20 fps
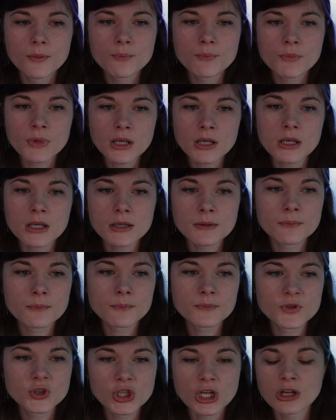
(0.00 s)
me
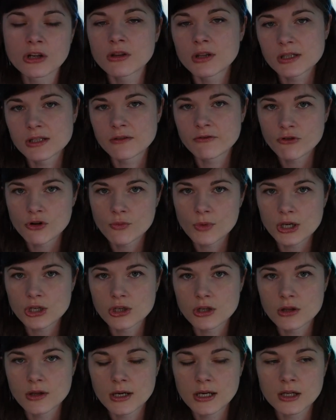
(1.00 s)
sharing this
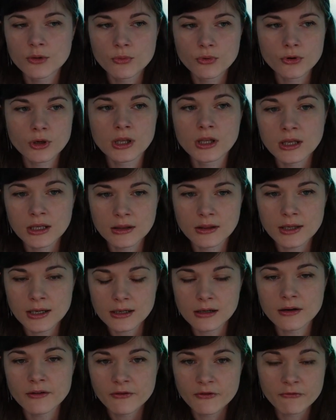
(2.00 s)
information there and putting it
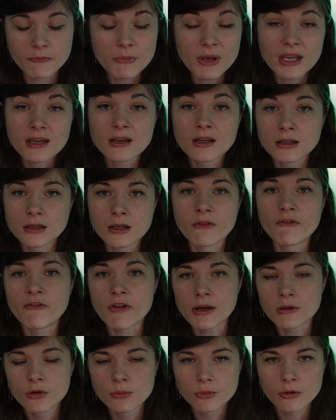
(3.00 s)
there, making it
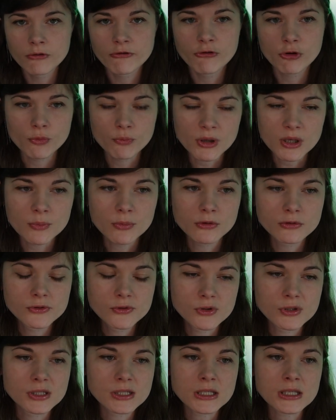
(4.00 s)
available for people
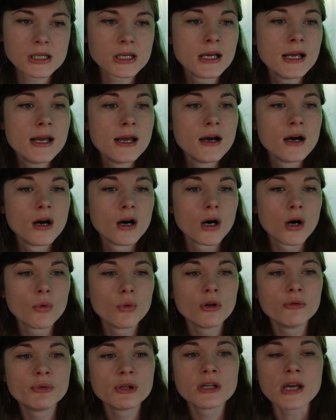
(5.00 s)
to see,
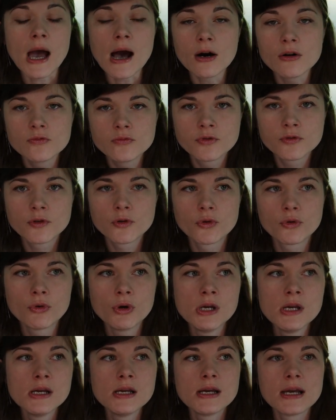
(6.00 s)
will be
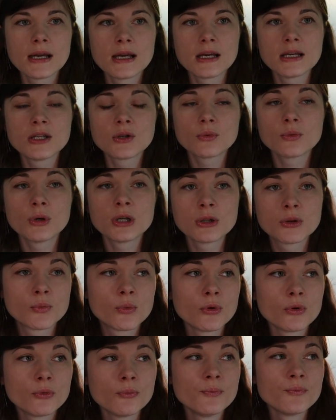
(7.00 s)
helpful, and
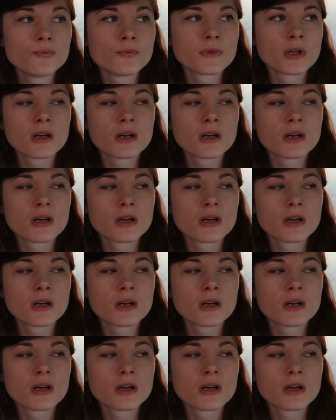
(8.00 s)
it will